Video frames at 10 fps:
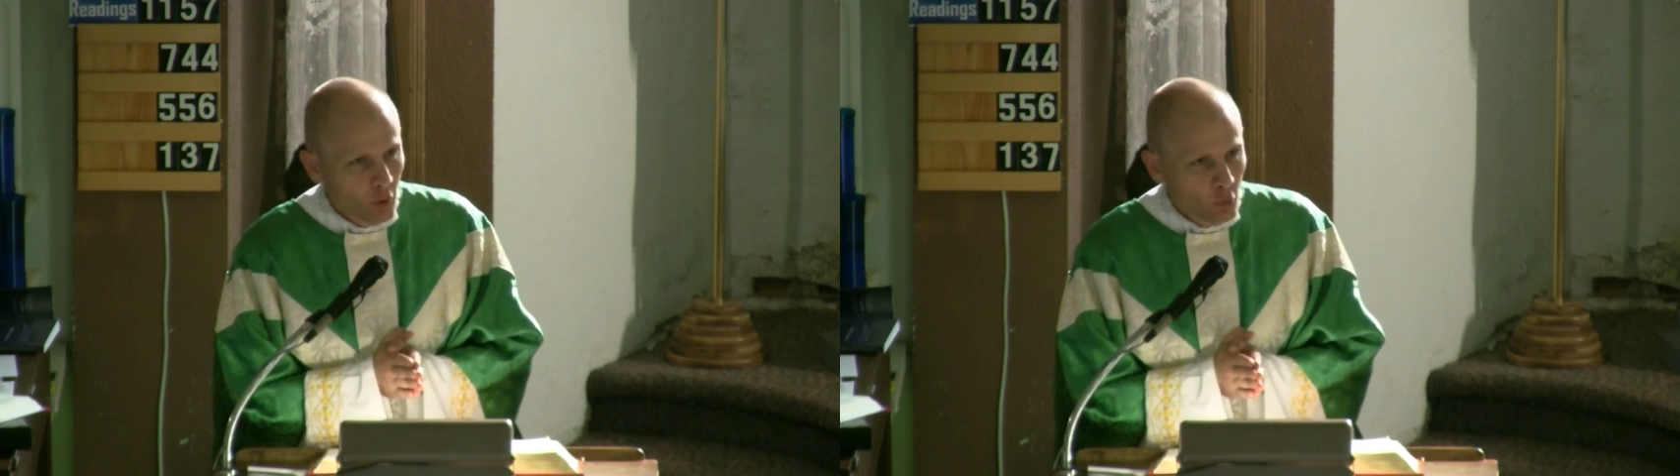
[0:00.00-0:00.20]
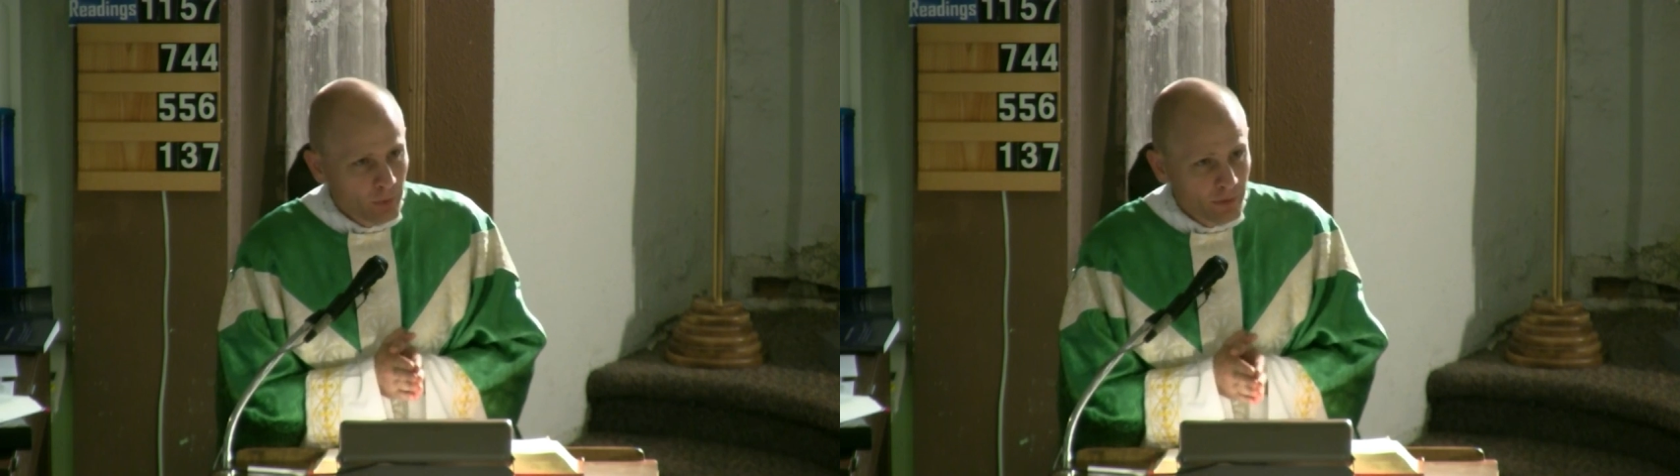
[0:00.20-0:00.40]

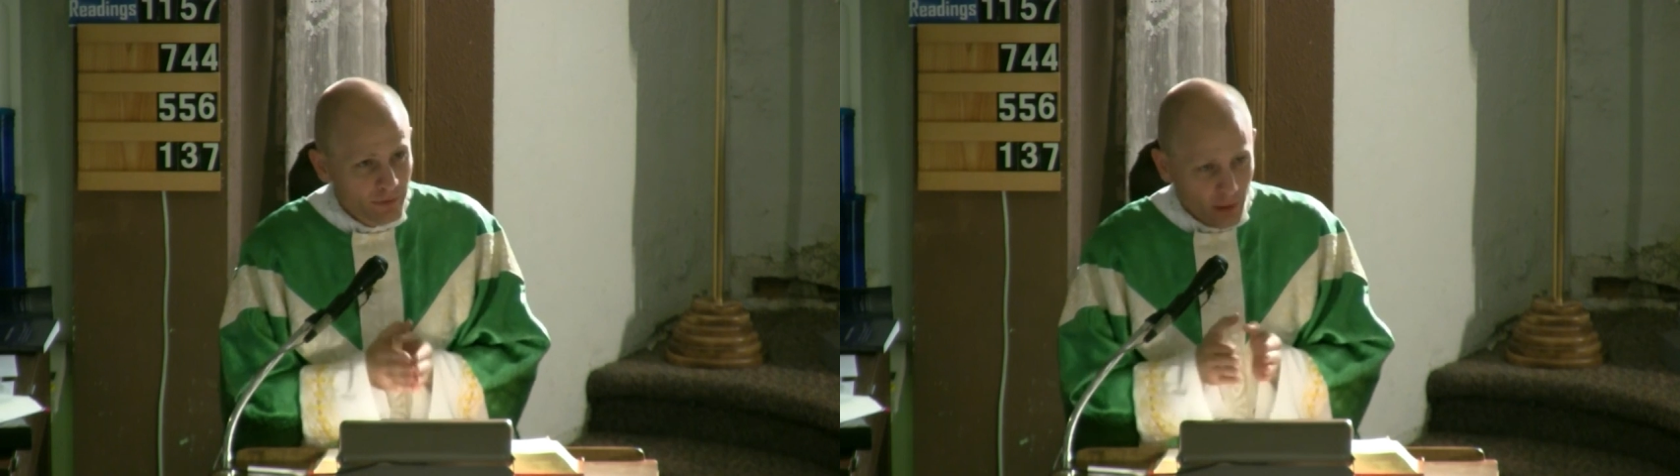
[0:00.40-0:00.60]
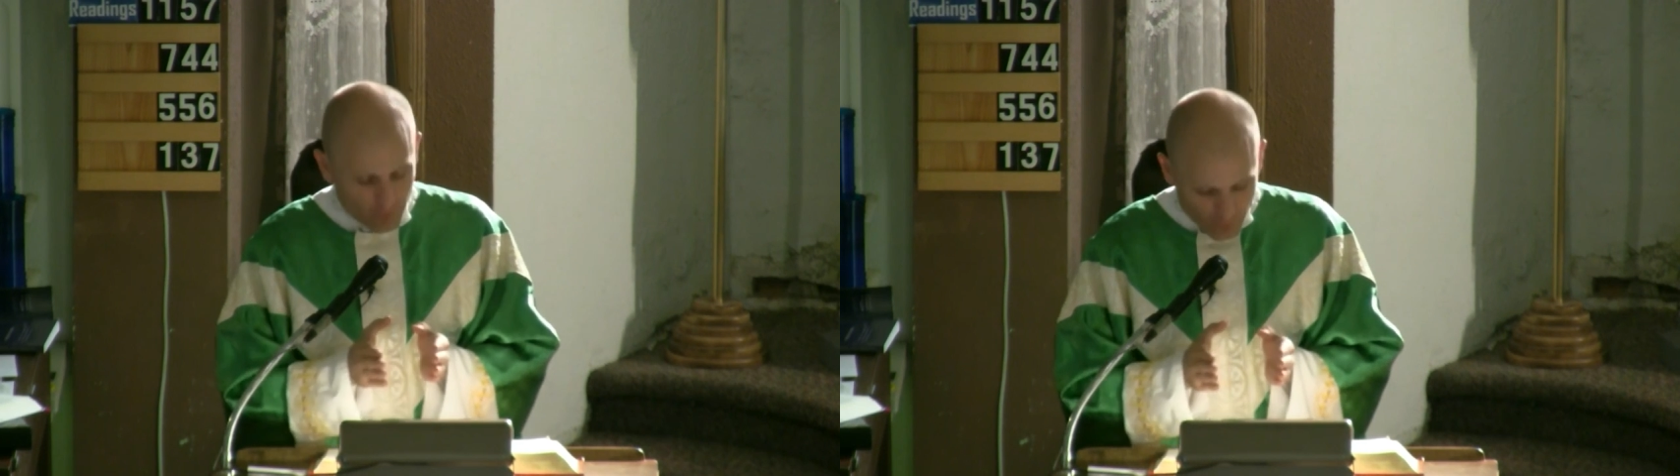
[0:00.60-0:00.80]

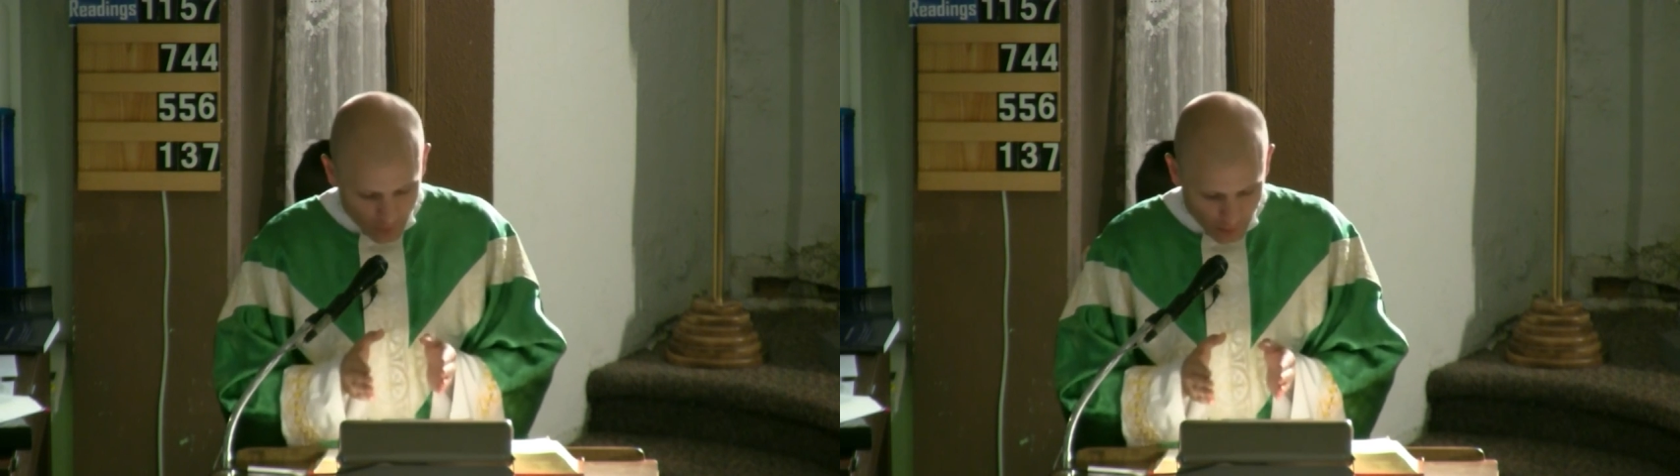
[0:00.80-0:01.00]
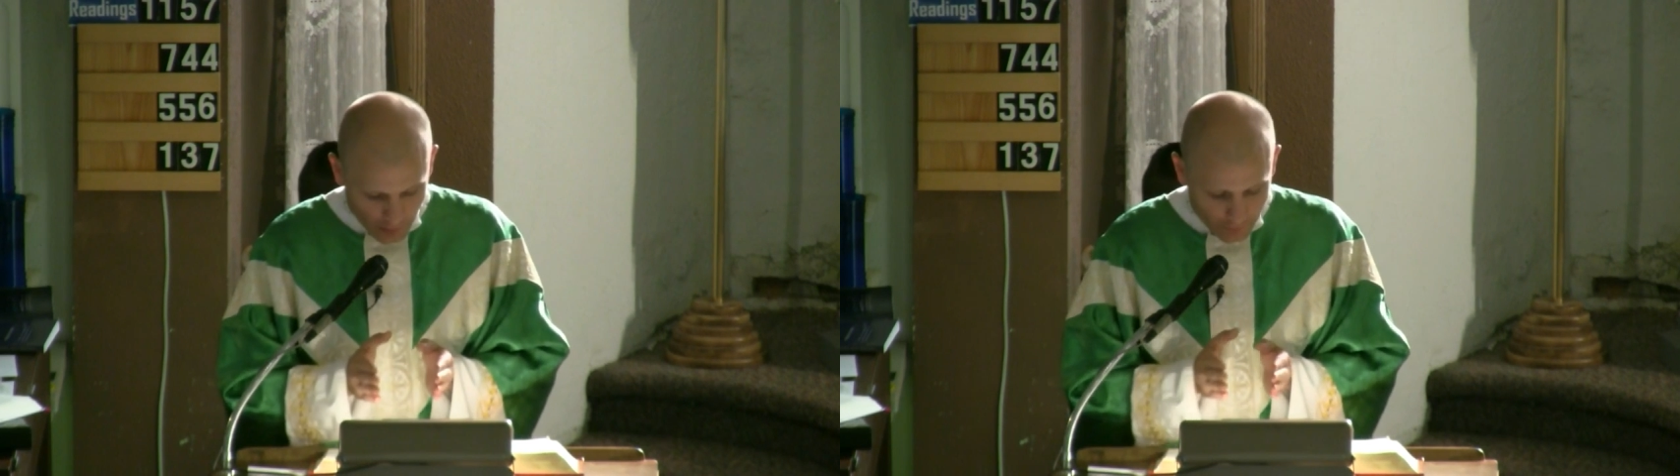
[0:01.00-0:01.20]
opens up
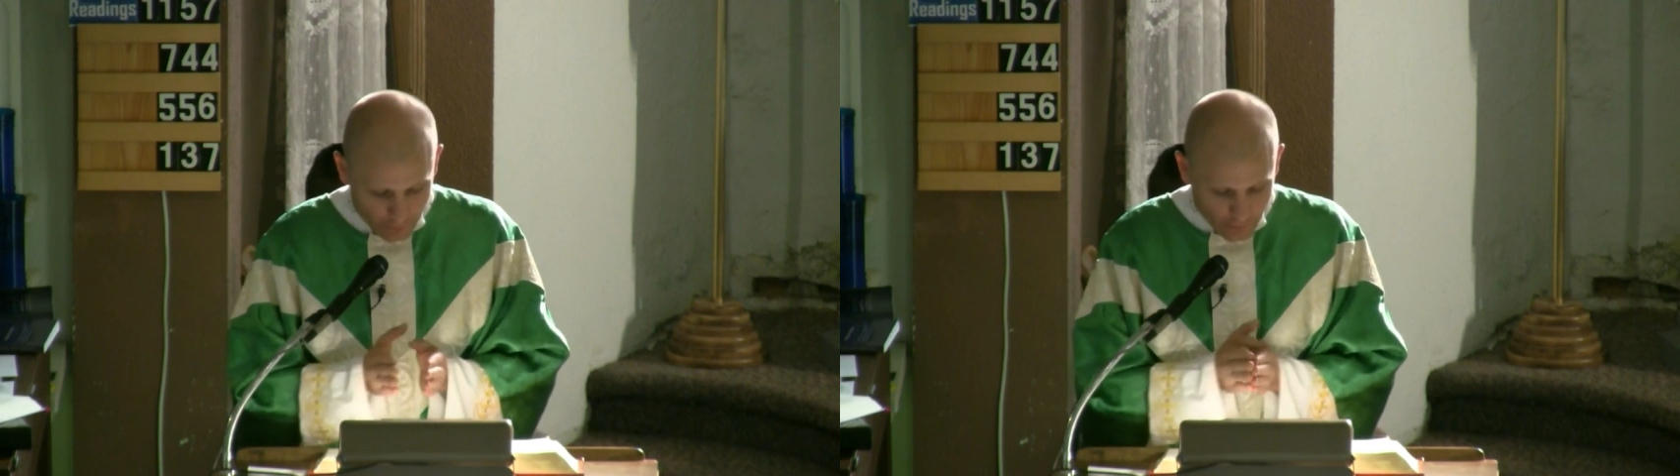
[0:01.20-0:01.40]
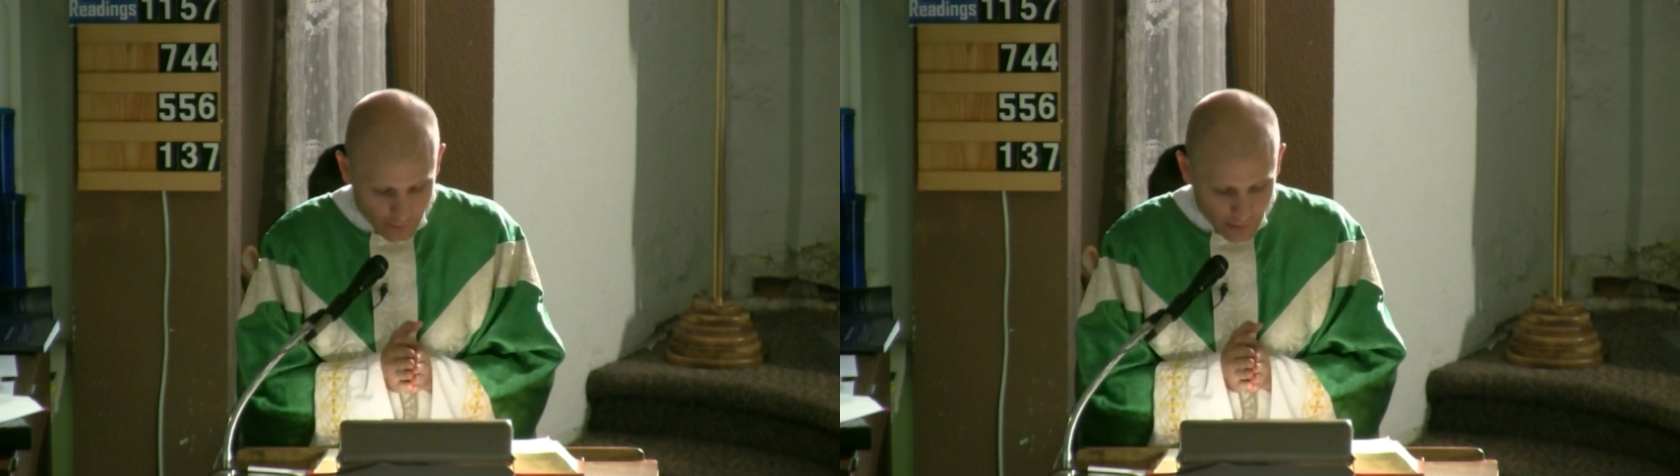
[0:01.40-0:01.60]
for us.